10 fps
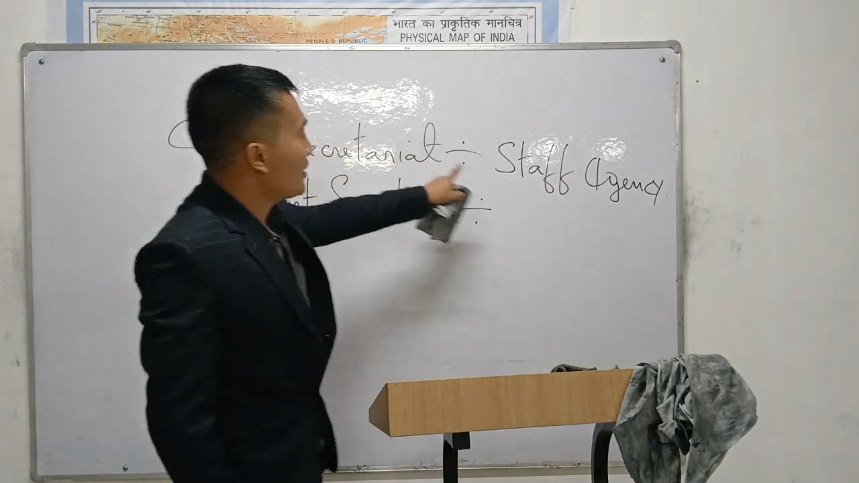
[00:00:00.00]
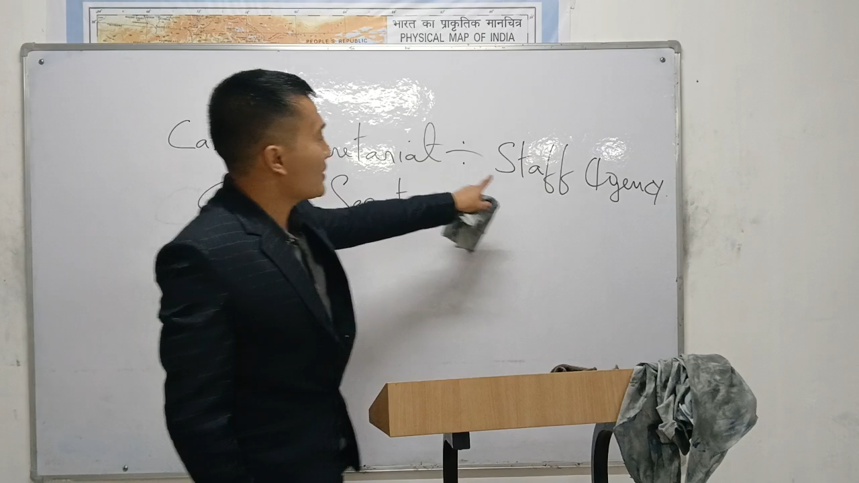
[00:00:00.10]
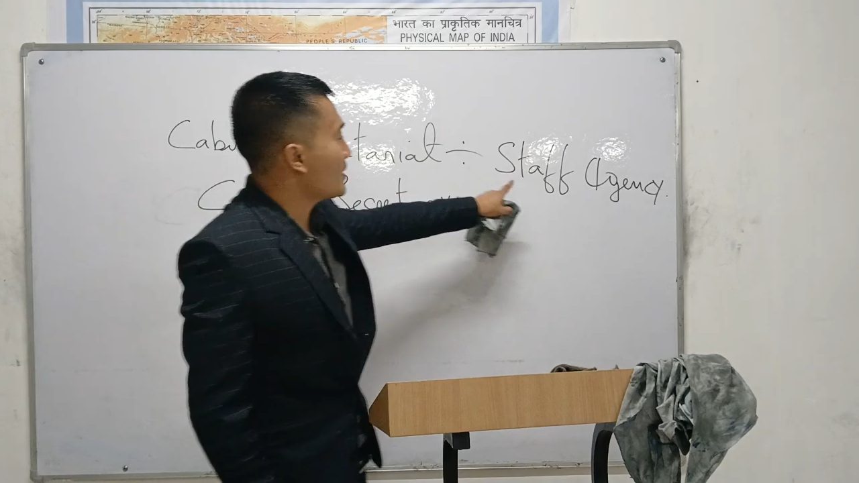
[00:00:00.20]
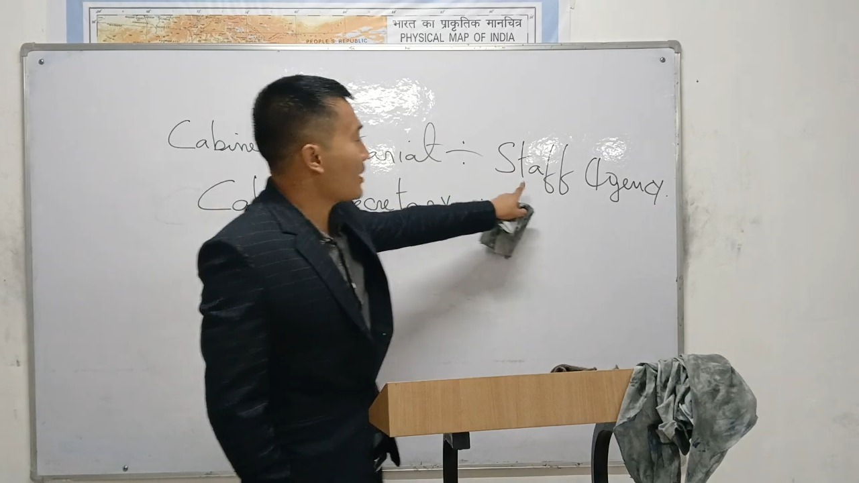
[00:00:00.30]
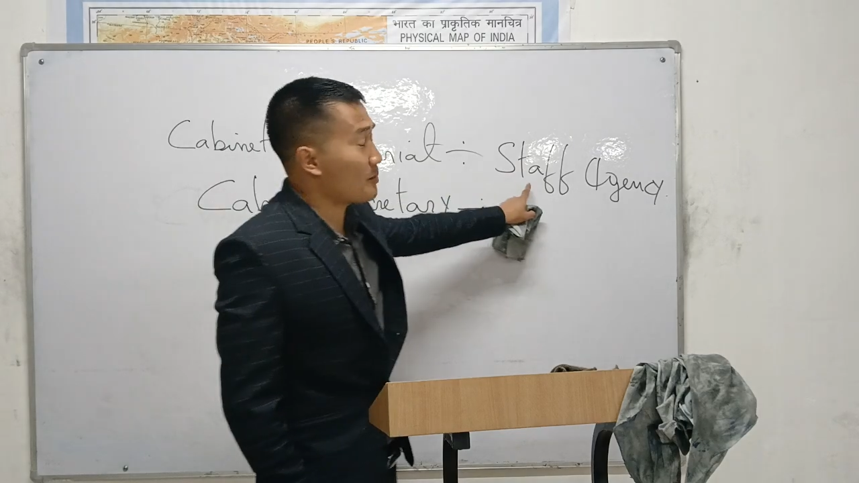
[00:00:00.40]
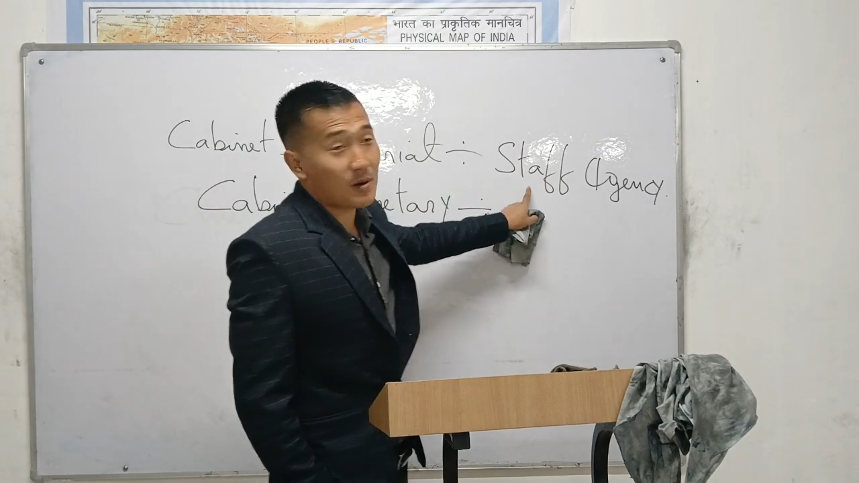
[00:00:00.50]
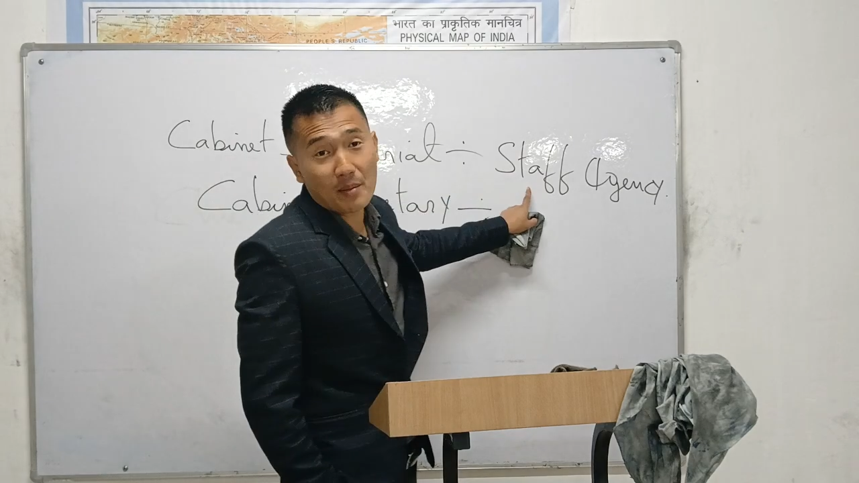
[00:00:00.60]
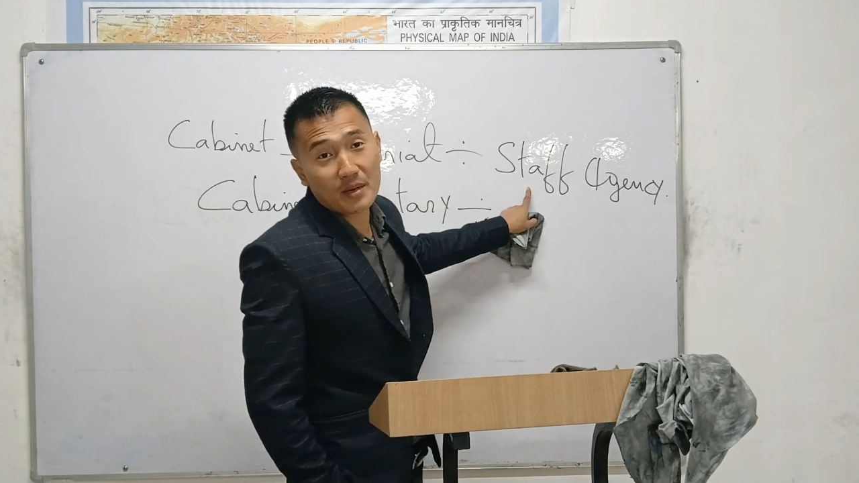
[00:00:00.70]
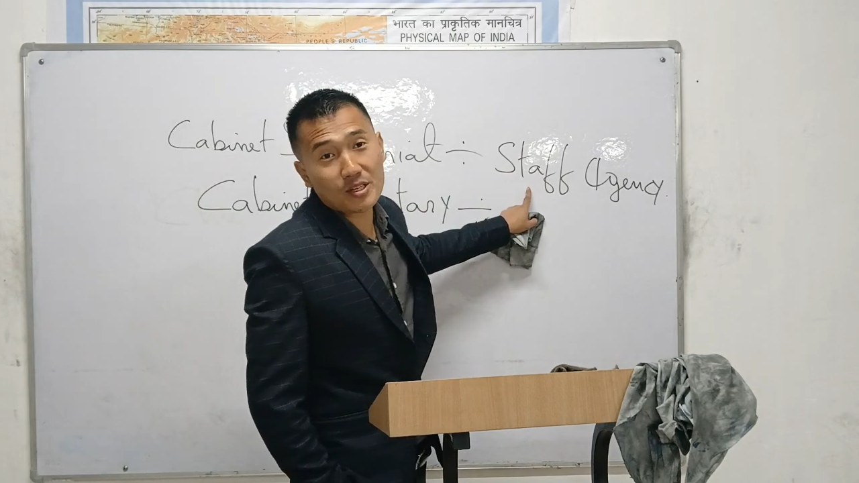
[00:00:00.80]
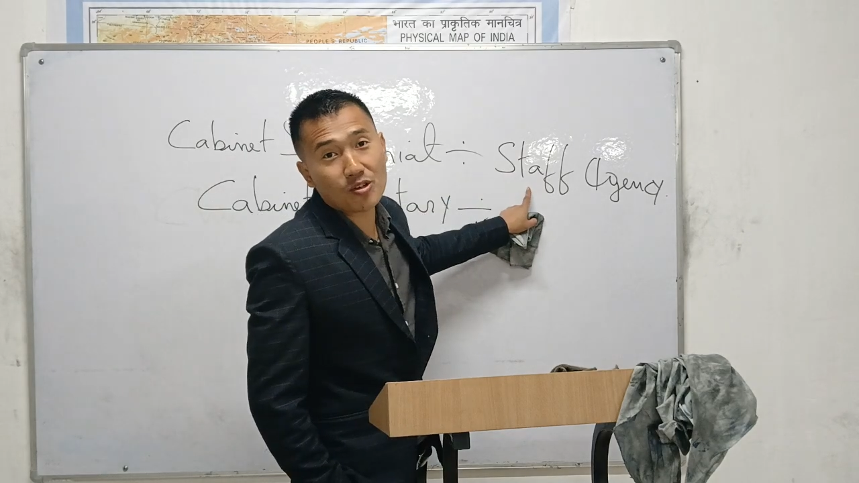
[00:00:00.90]
is like a
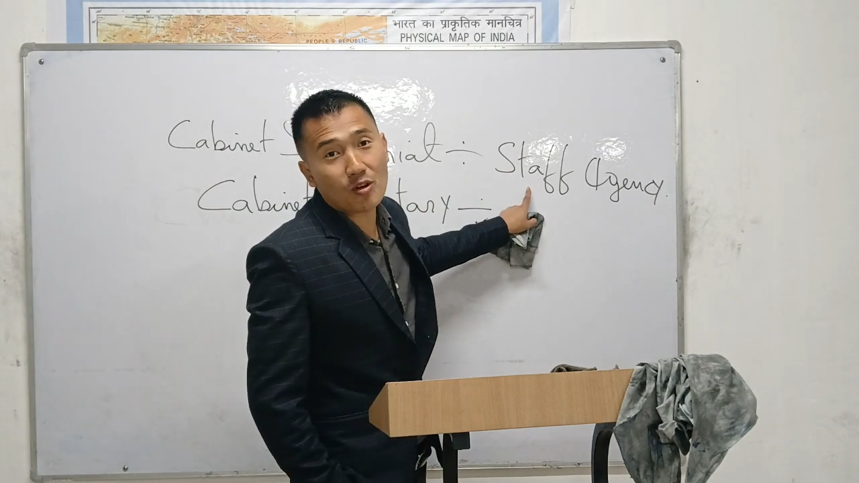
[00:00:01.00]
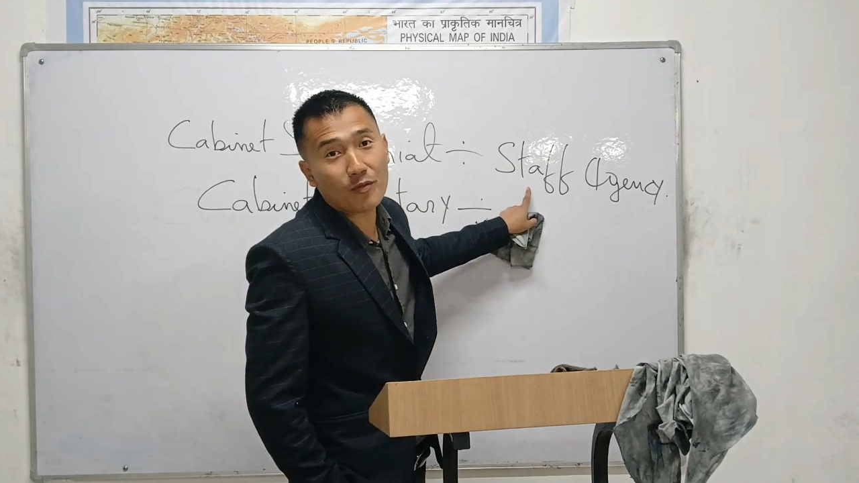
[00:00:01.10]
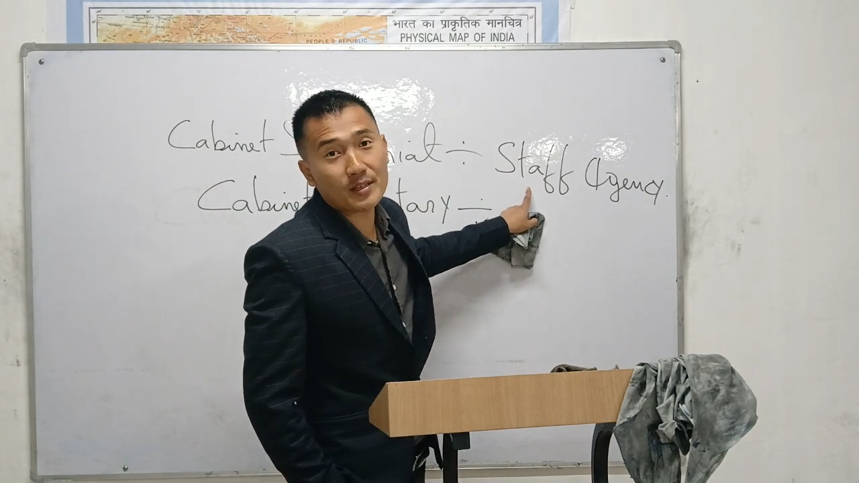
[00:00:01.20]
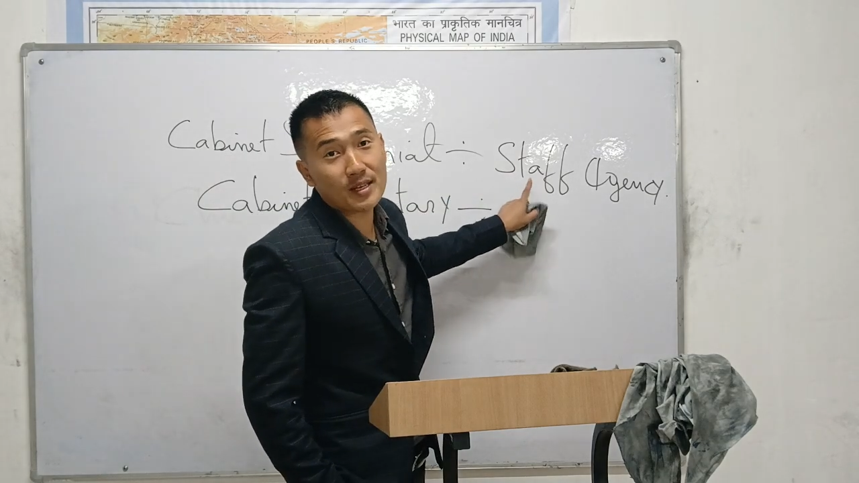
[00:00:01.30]
Prime Minister office,